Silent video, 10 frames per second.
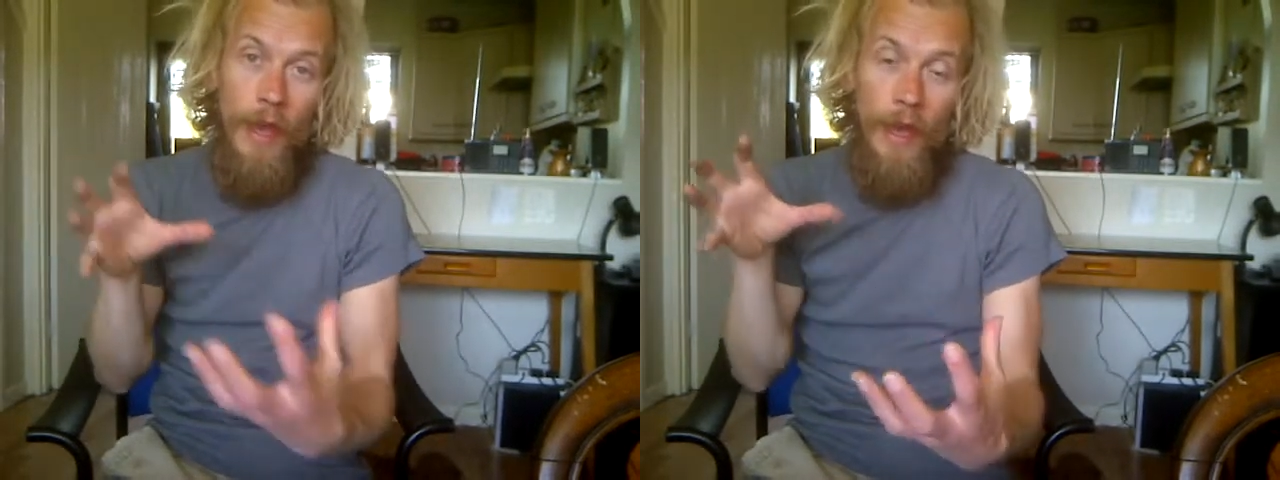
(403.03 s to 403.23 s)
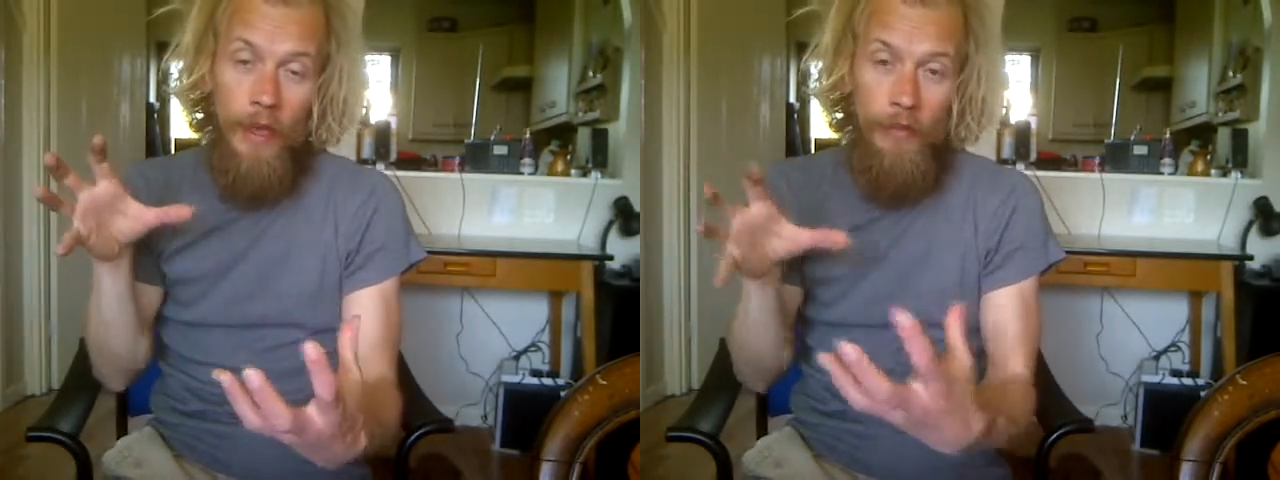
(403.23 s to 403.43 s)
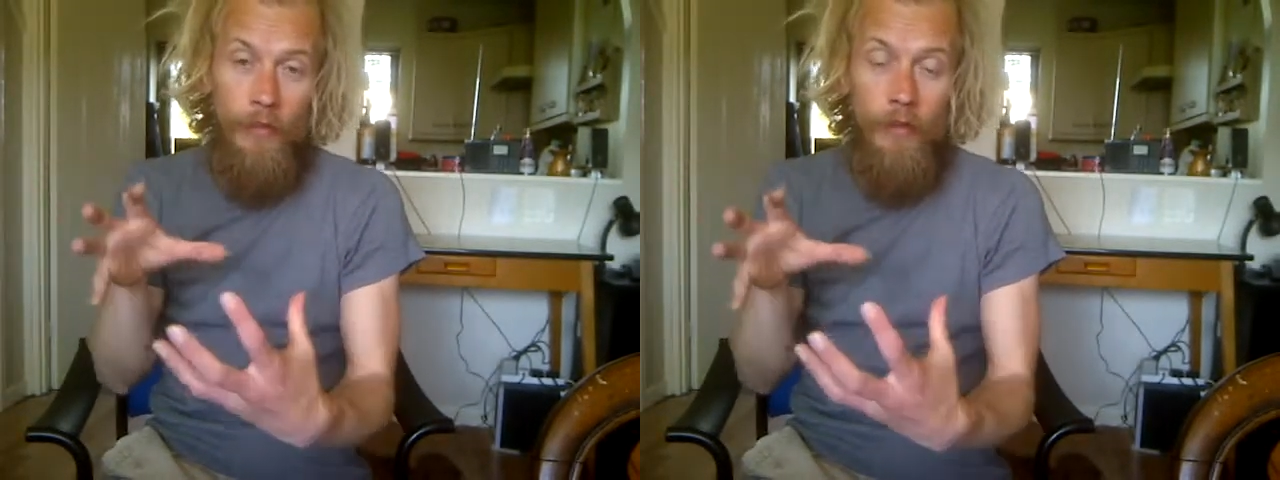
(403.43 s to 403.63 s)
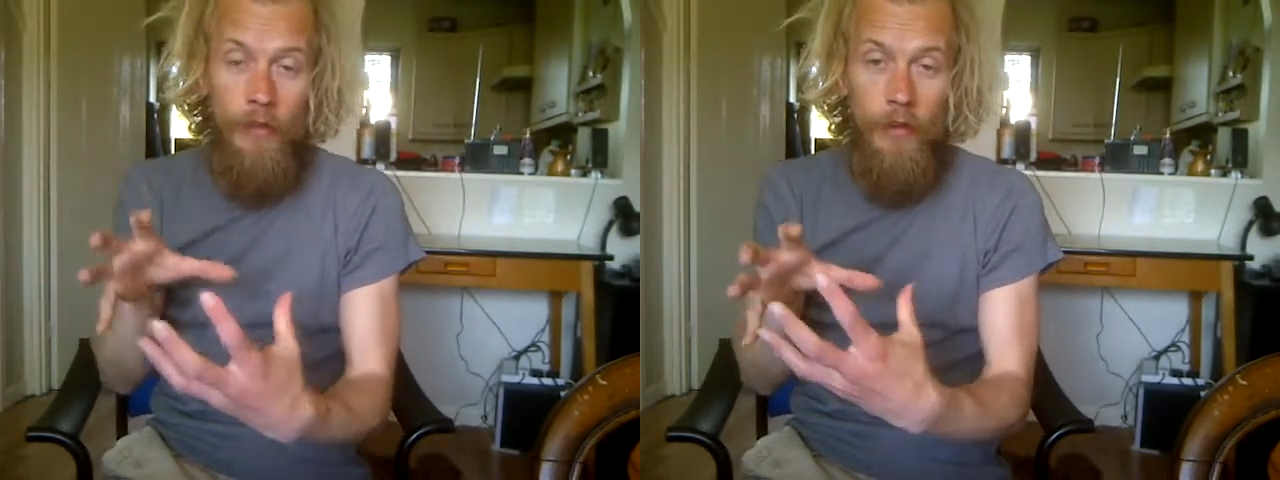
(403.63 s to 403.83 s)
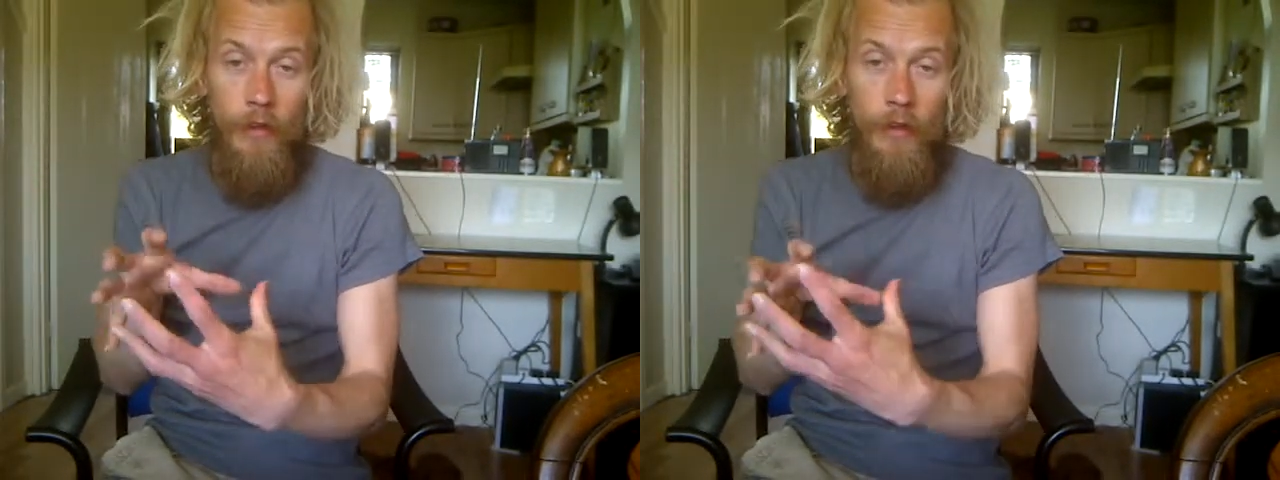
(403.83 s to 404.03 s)
has
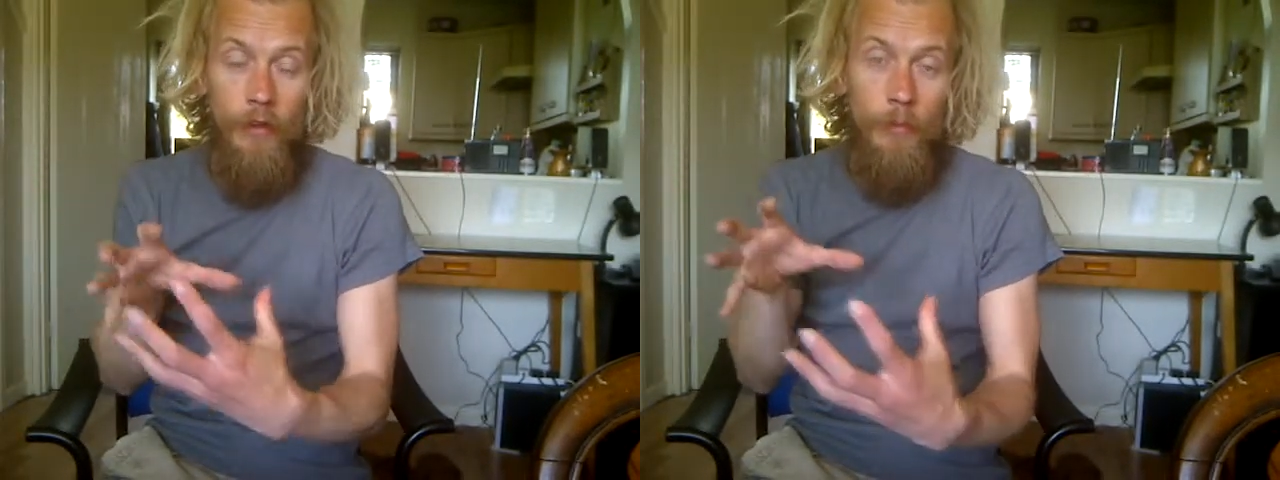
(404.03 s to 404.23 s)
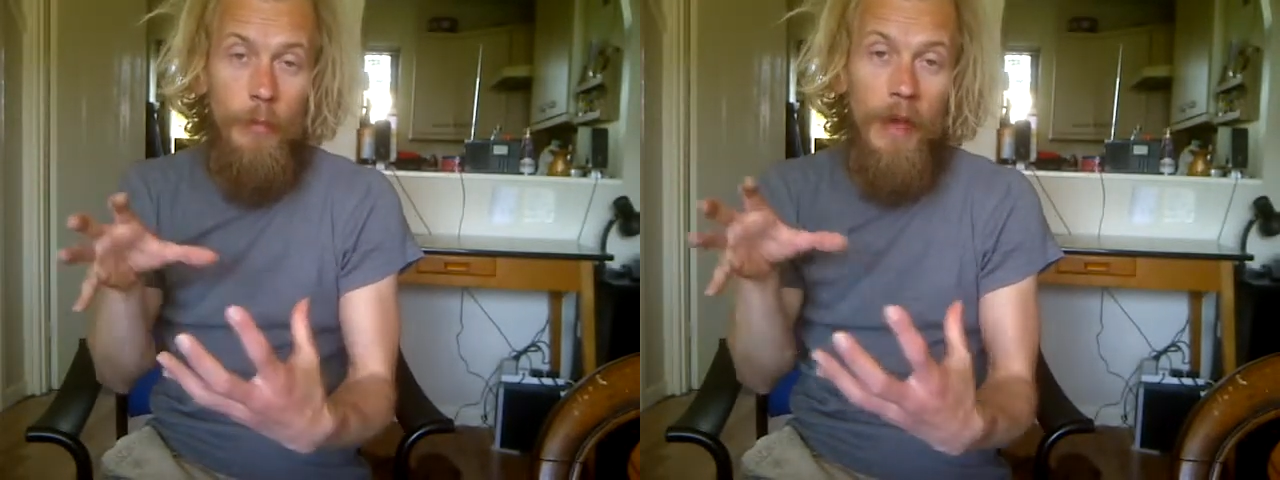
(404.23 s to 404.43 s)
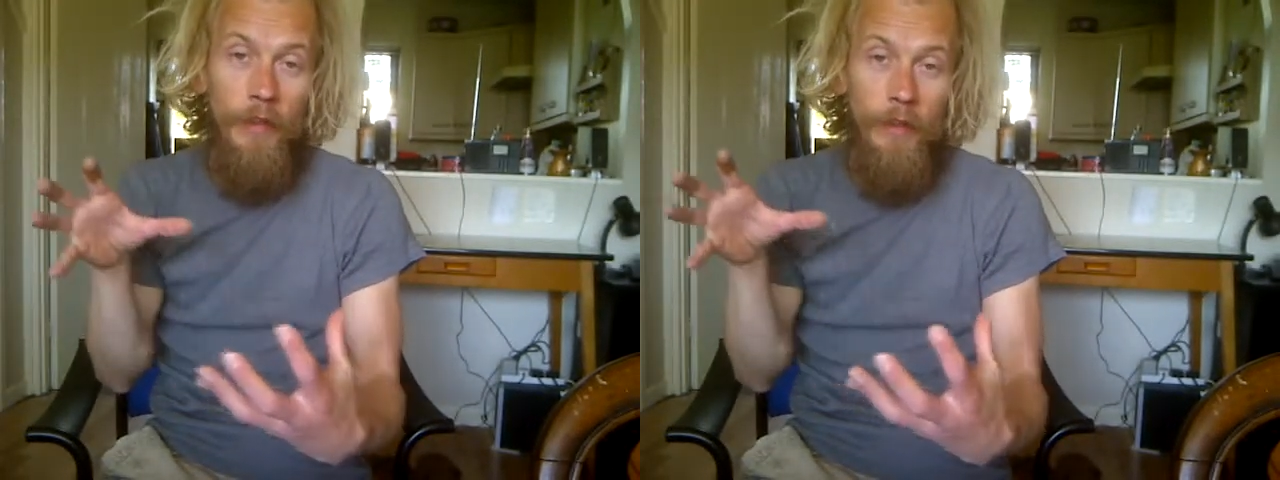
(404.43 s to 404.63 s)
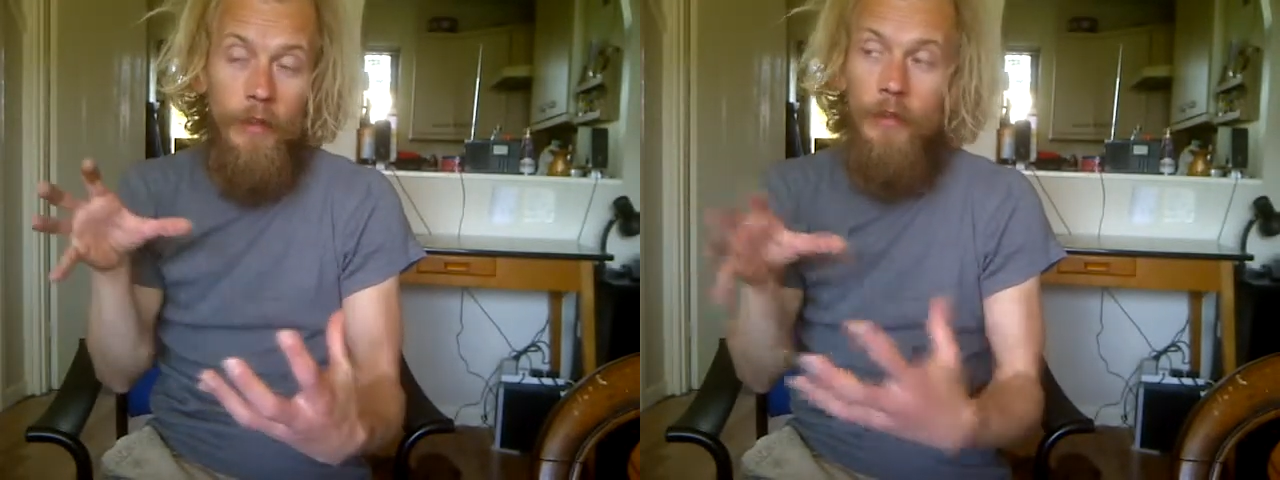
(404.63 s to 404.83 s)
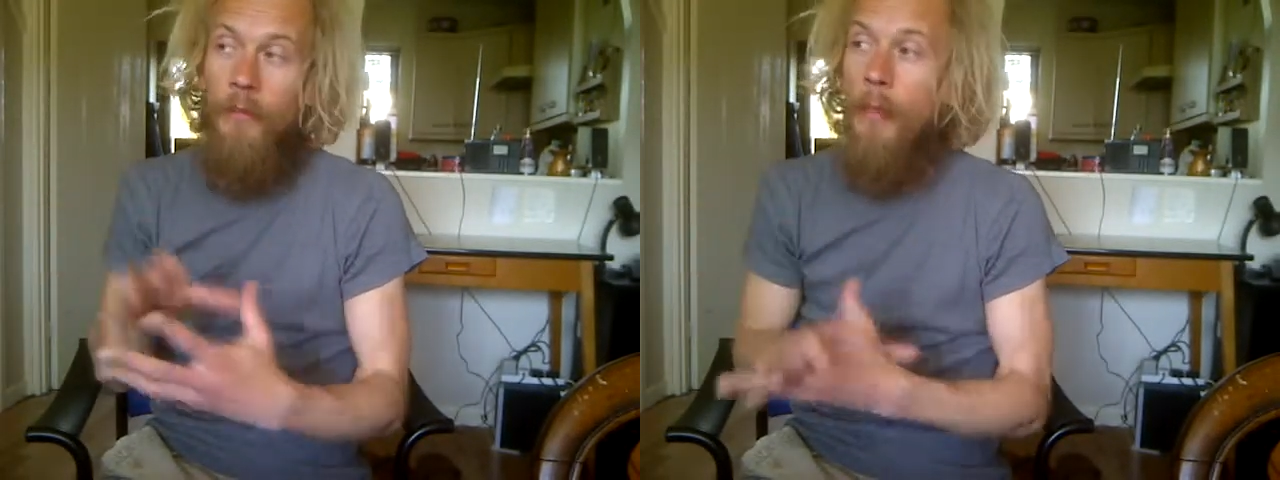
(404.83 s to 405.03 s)
expanded.